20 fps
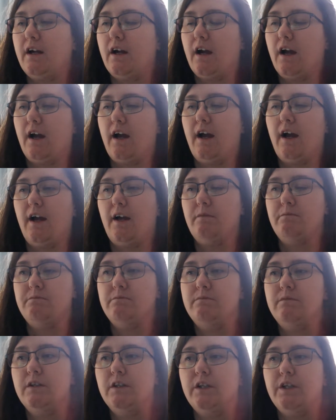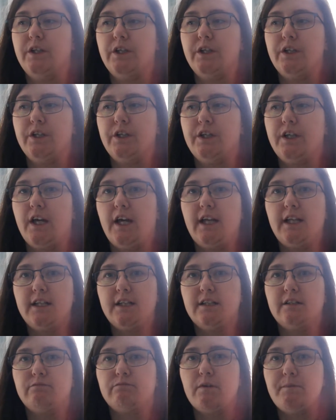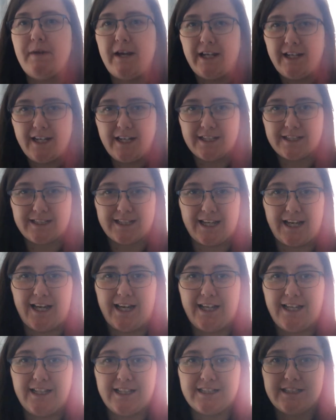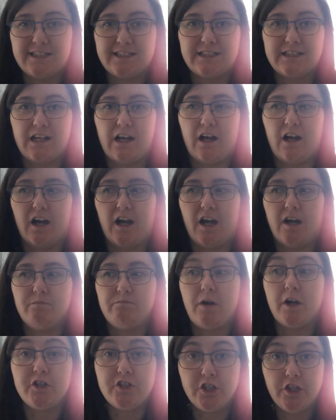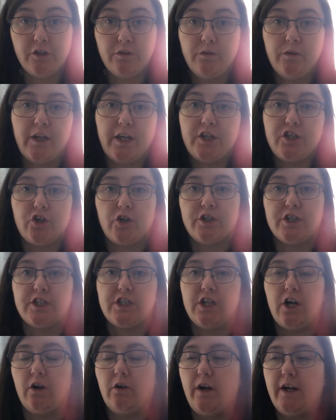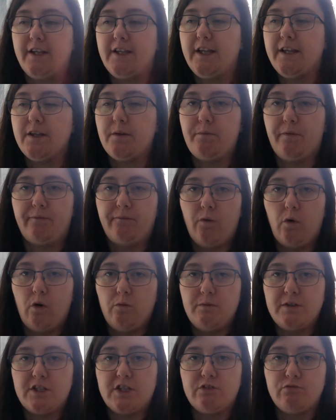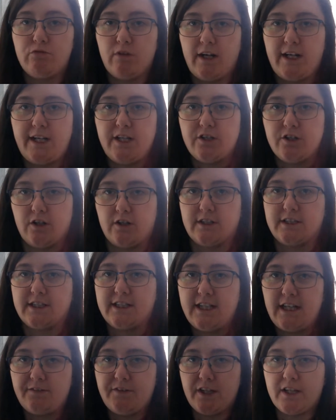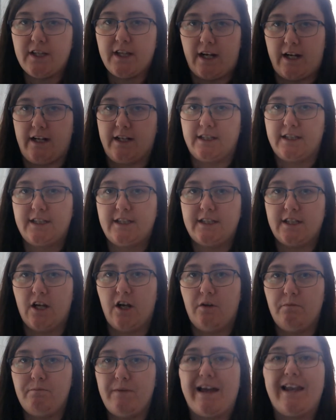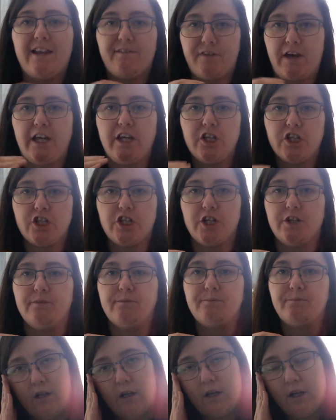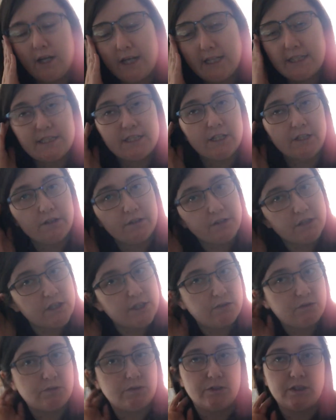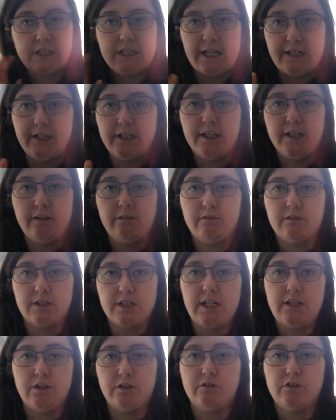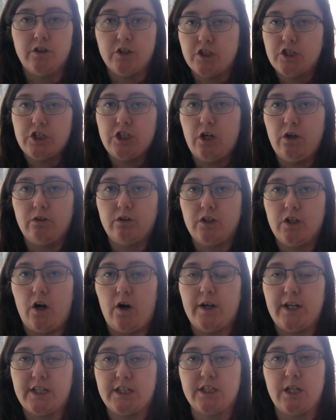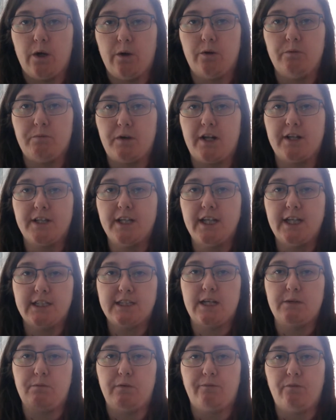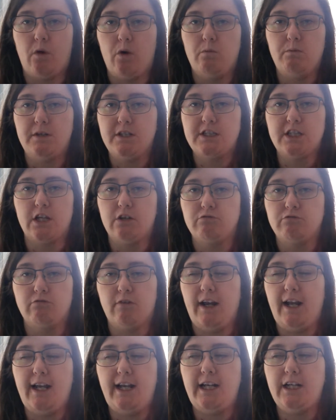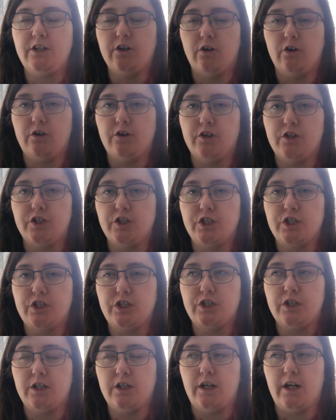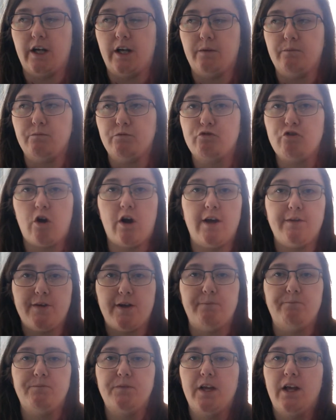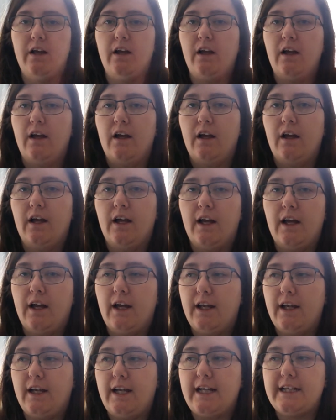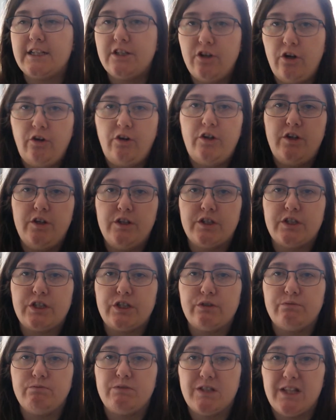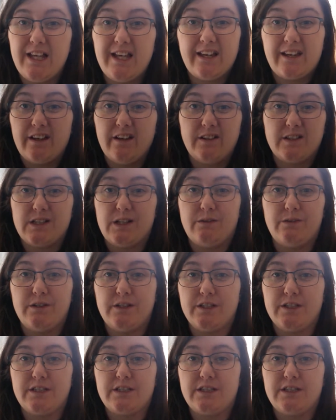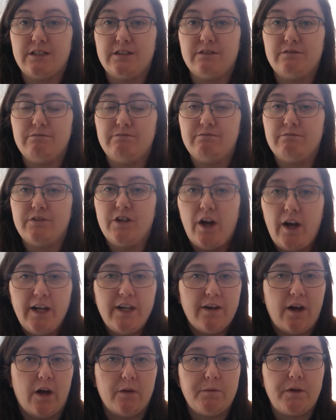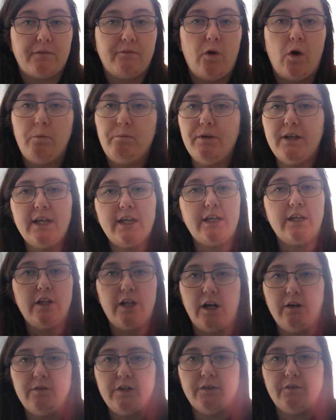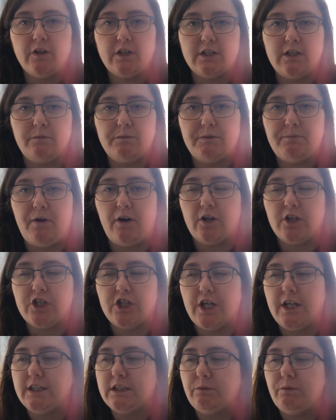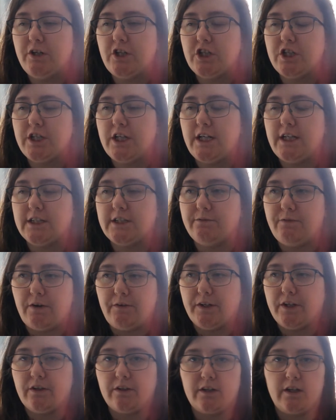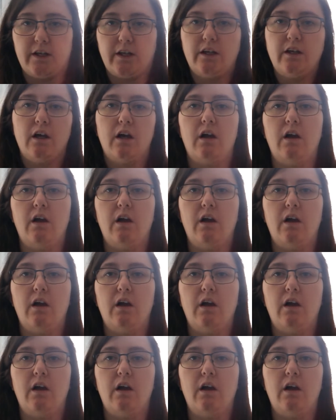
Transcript: Um, in Romania's case um, I do enjoy the song. I think the performance really does give it that um, elevation. It's a standardly standard good song on its own, but I think it's that performance that really does um, drive it. It's not as slick as I was kind of hoping for, but you know, you've got time to polish it, which is a very good thing.